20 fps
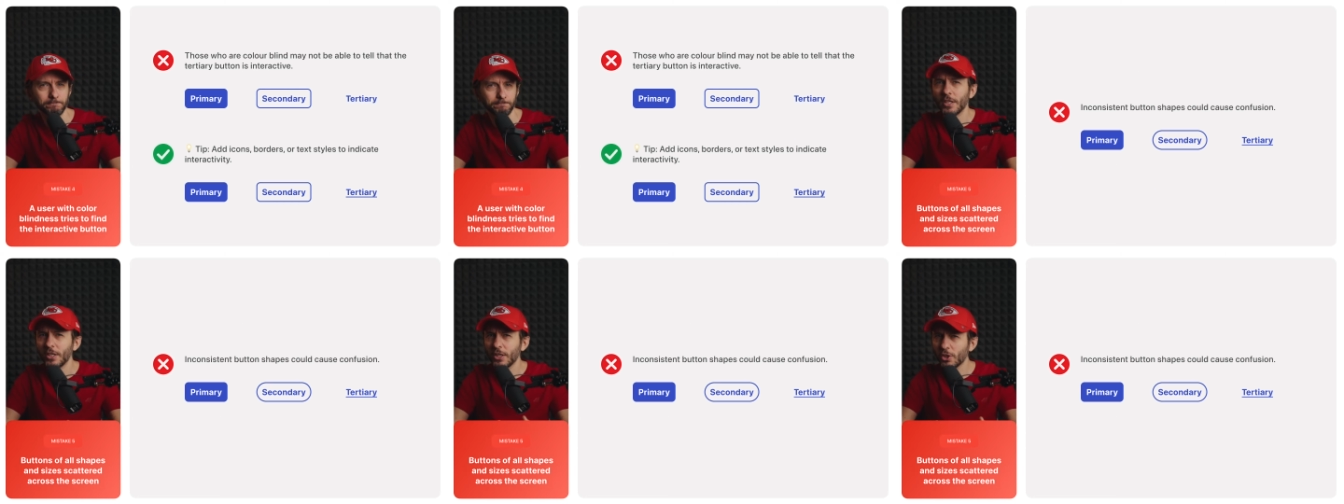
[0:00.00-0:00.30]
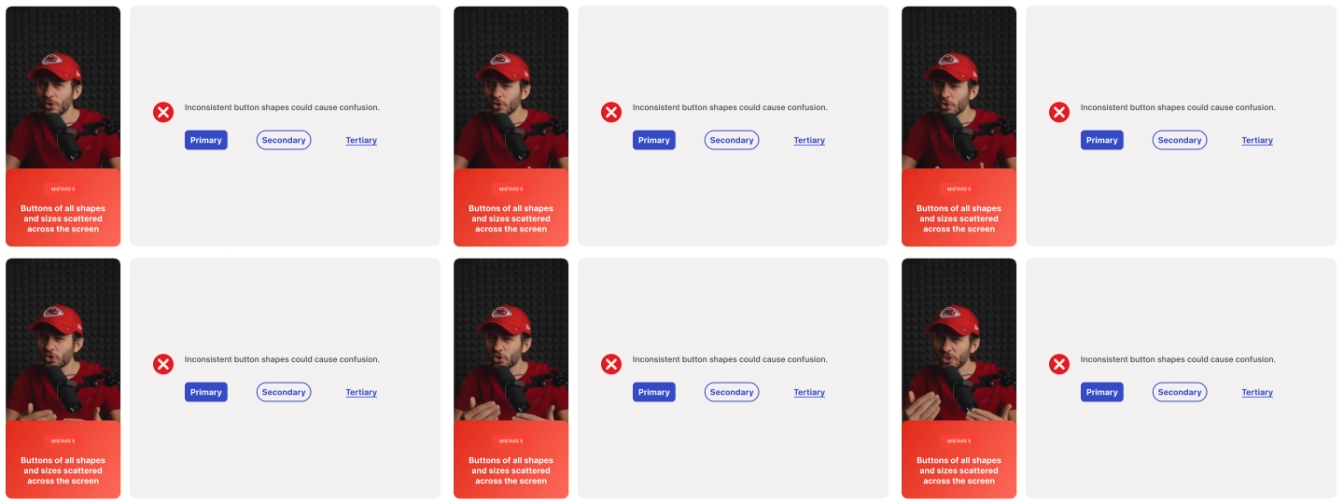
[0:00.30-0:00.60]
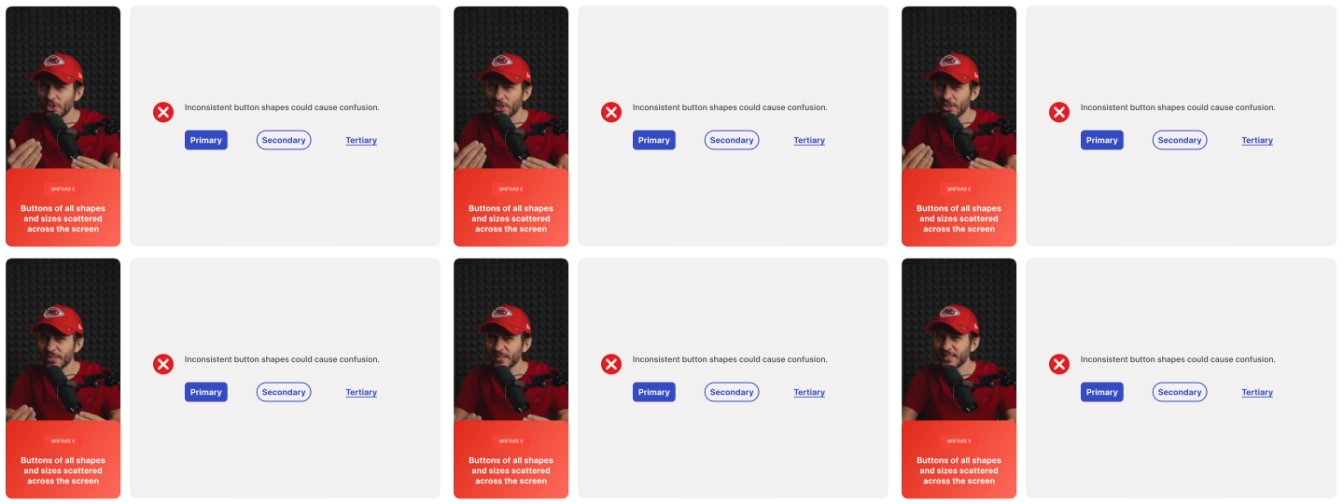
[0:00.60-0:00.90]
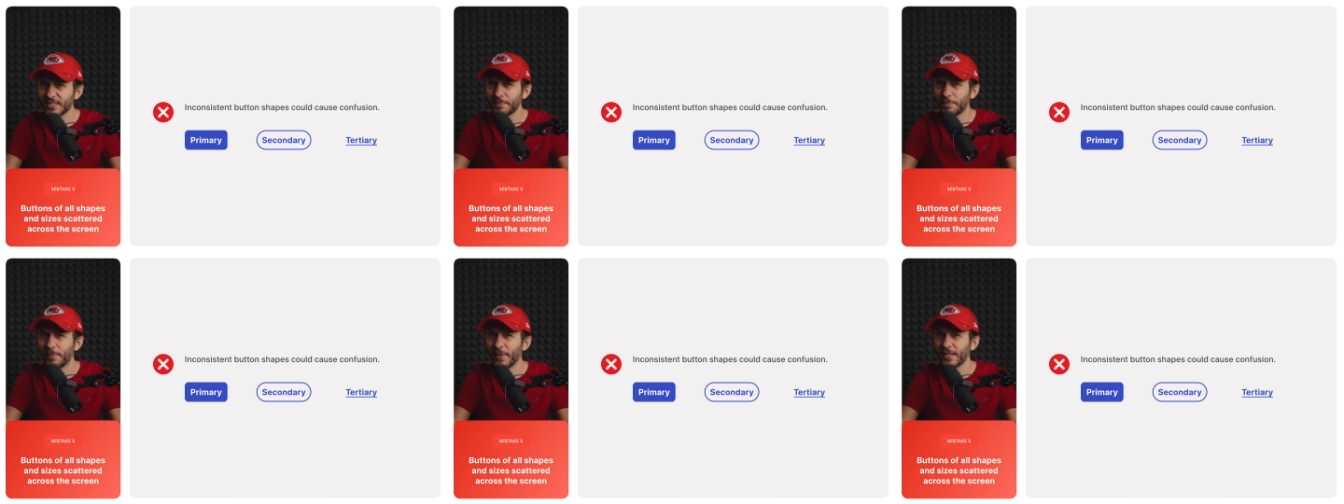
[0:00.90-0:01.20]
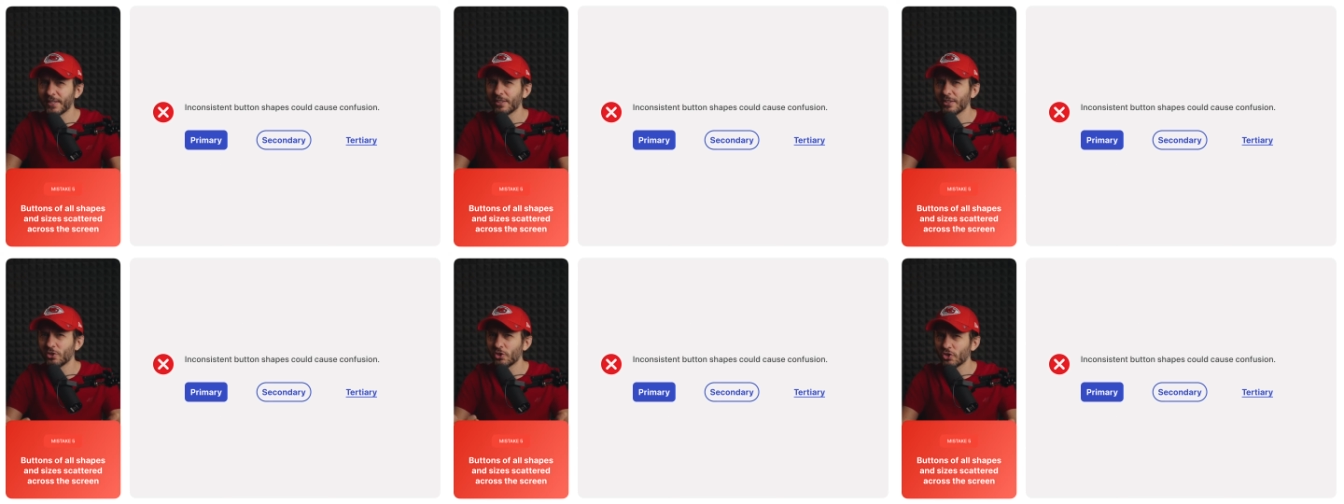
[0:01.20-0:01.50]
Inconsistent
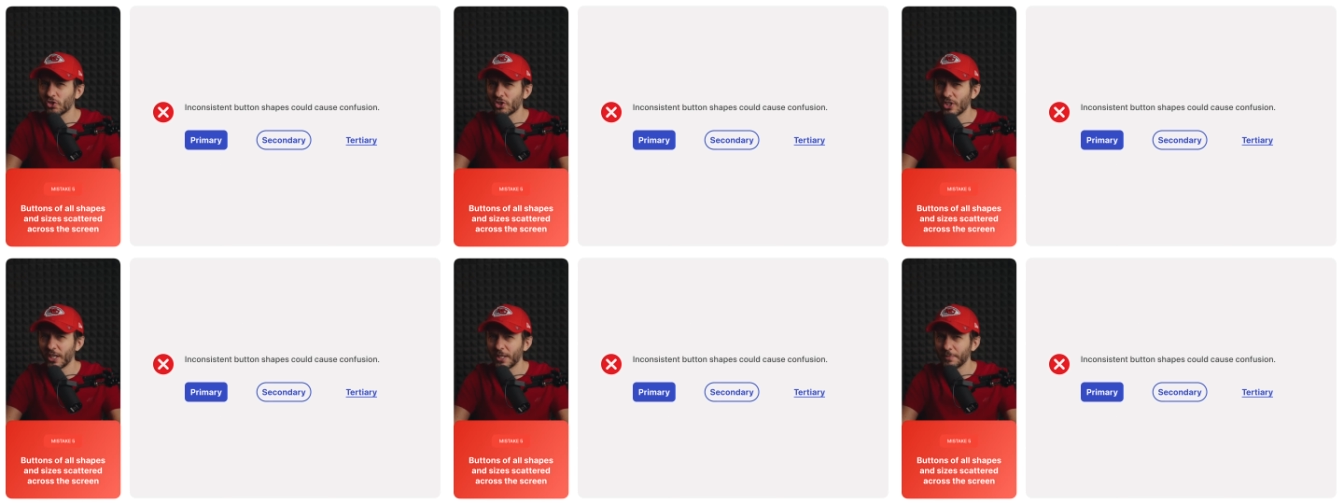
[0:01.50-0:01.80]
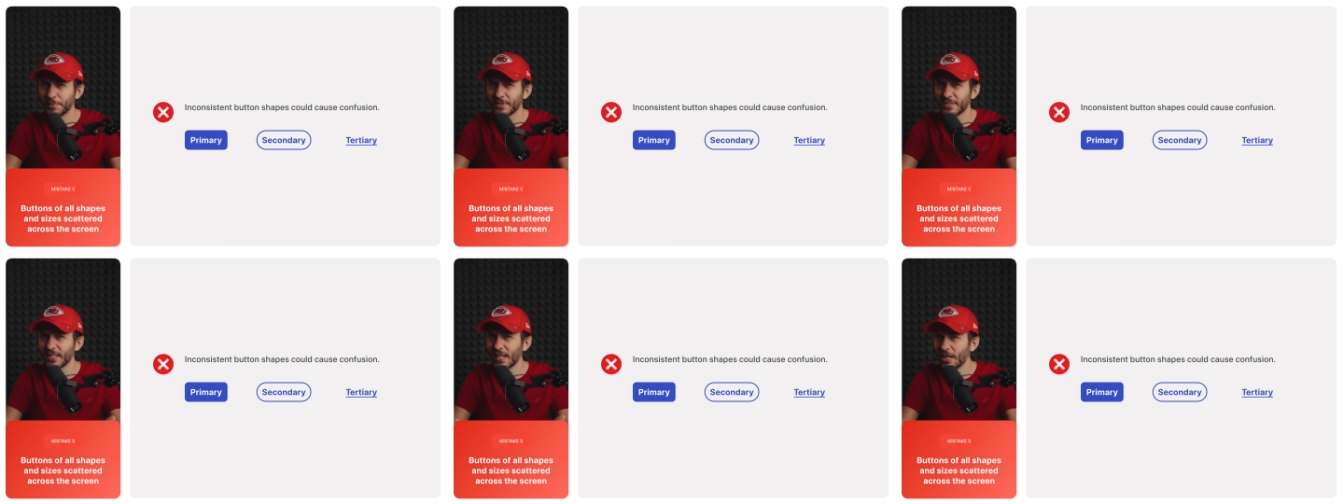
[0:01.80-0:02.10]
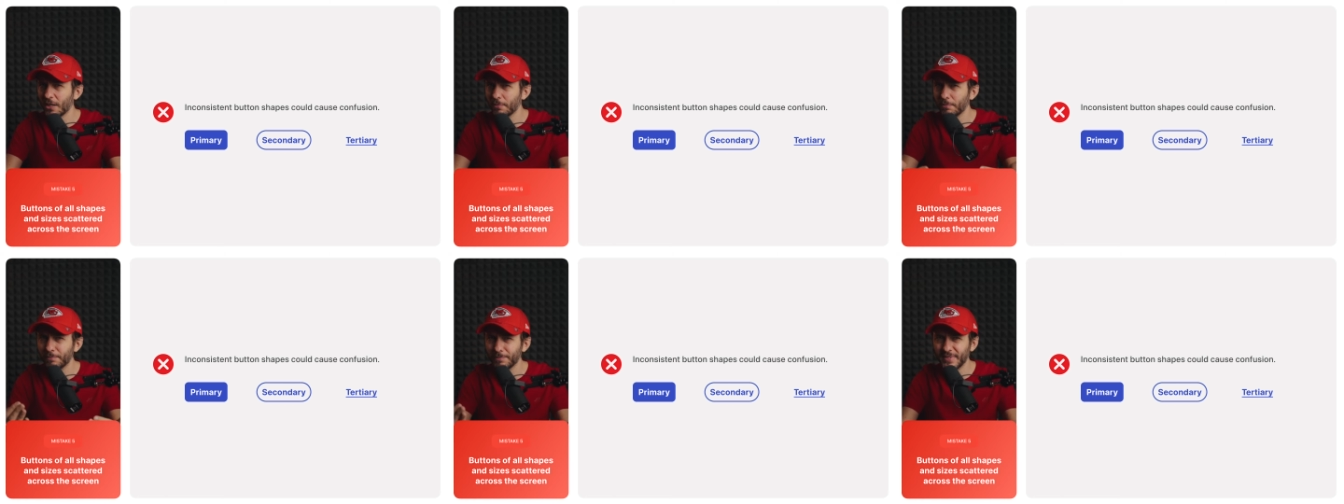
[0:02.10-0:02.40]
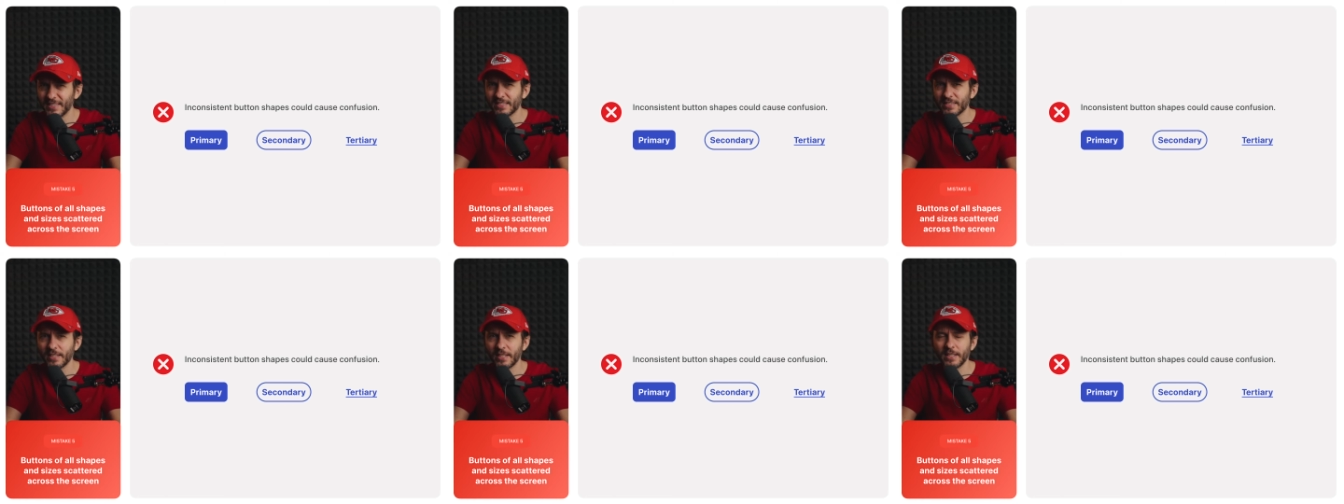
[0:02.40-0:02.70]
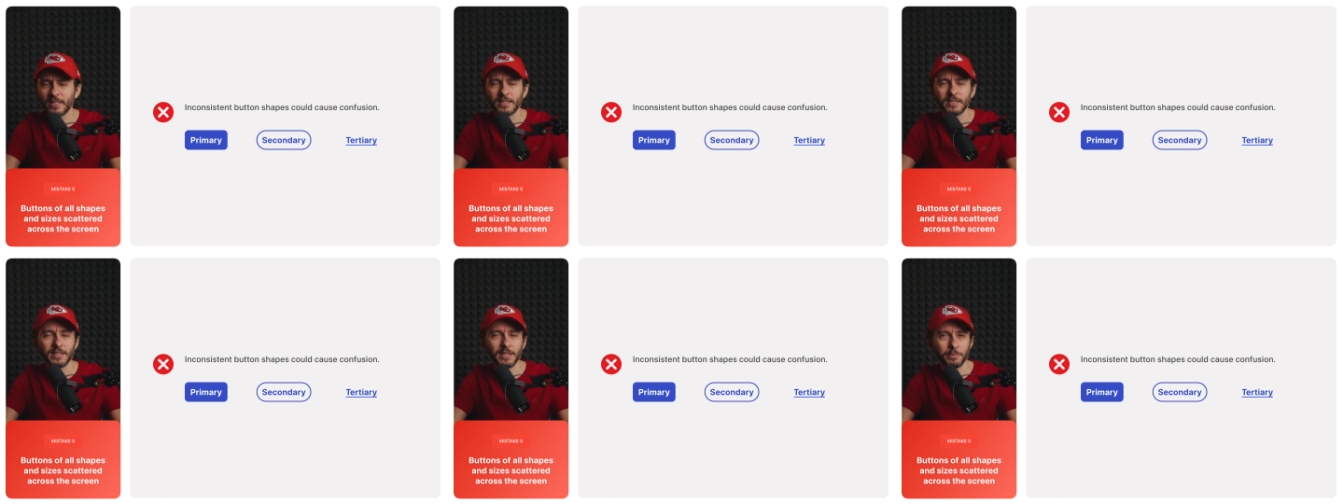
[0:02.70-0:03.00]
button shapes are
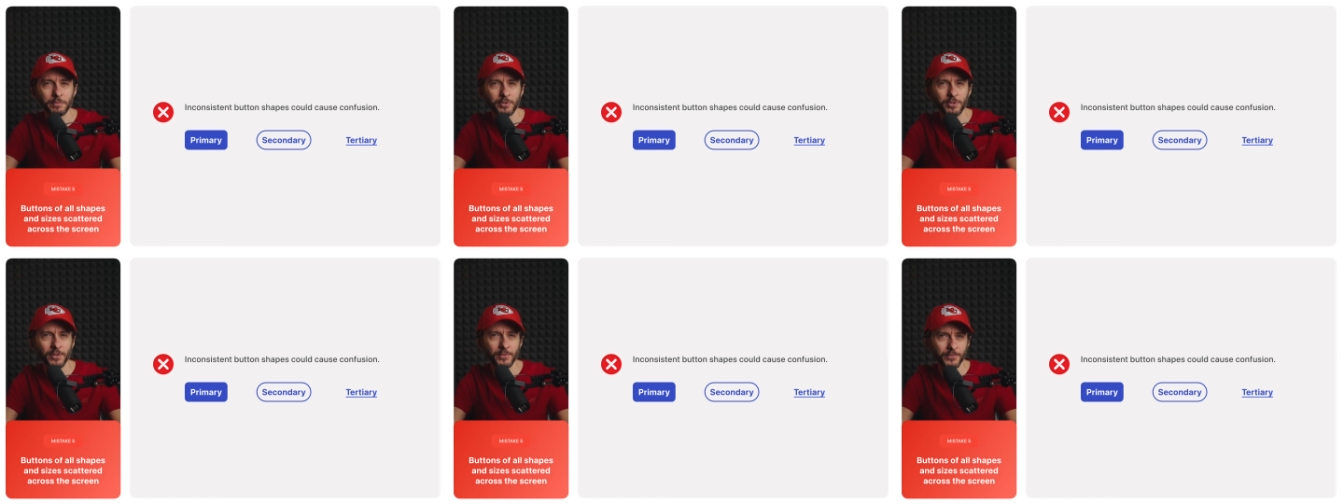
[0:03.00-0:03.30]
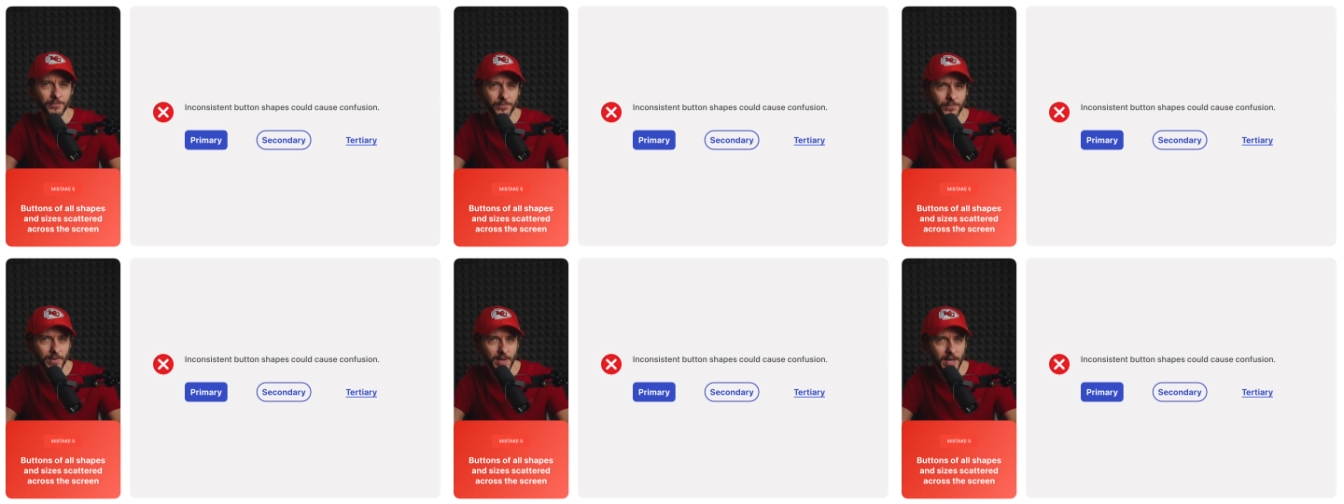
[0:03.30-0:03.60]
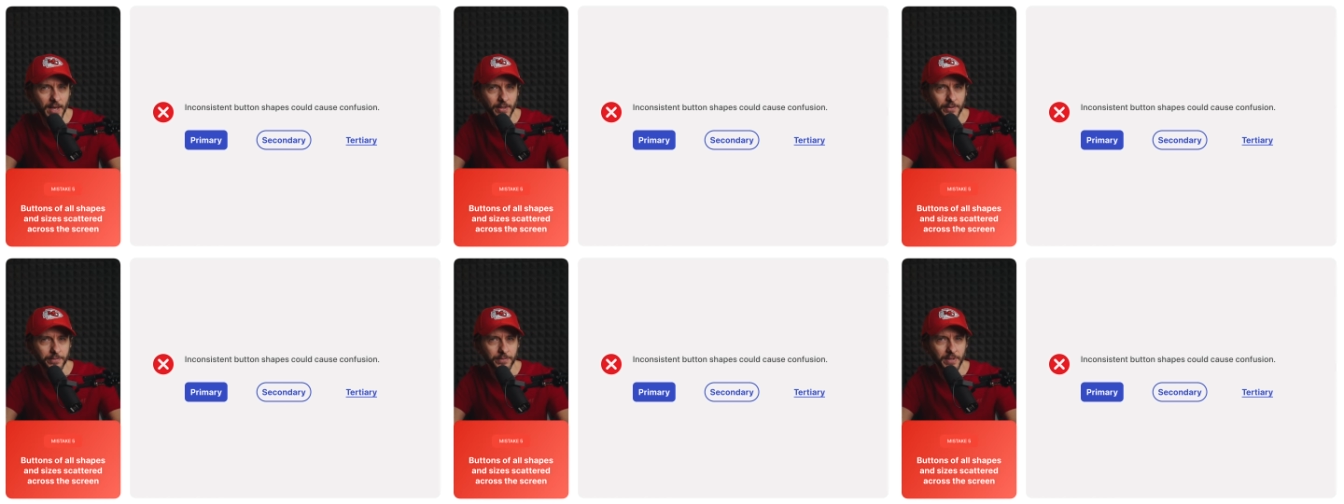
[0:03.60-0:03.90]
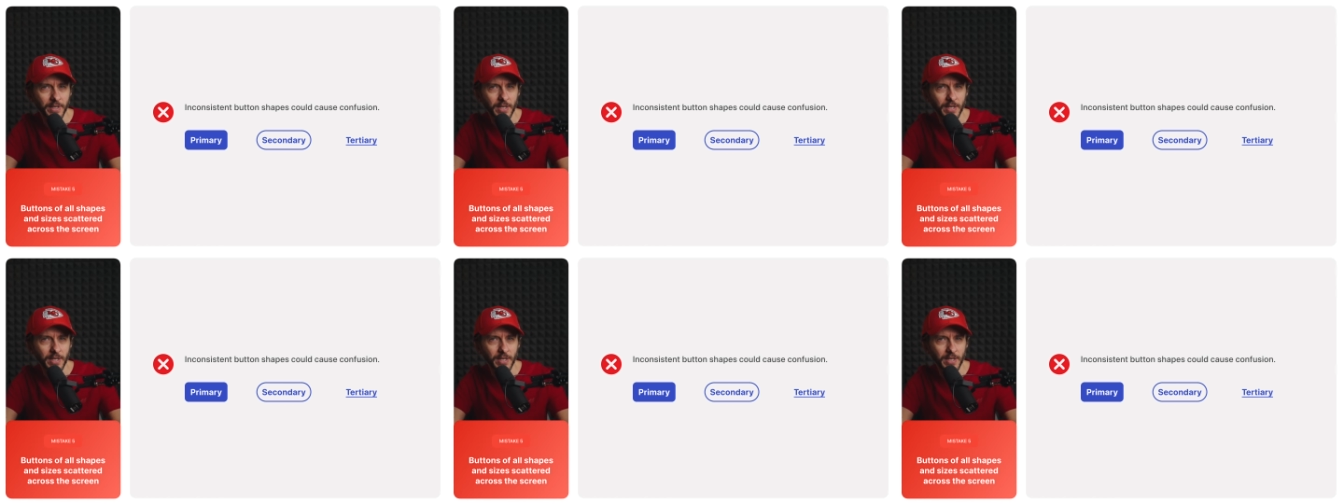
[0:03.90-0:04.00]
mistake number 5.